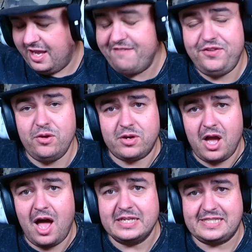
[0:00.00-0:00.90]
If you
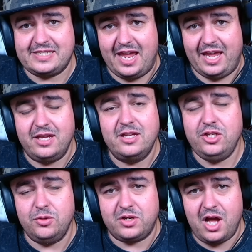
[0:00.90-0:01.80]
can't sing,
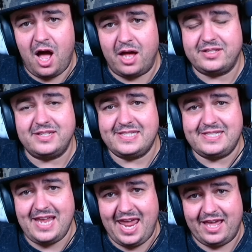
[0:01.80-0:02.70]
you can't
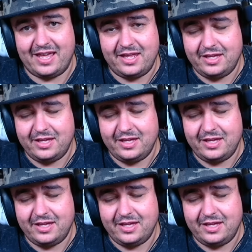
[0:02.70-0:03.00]
sing.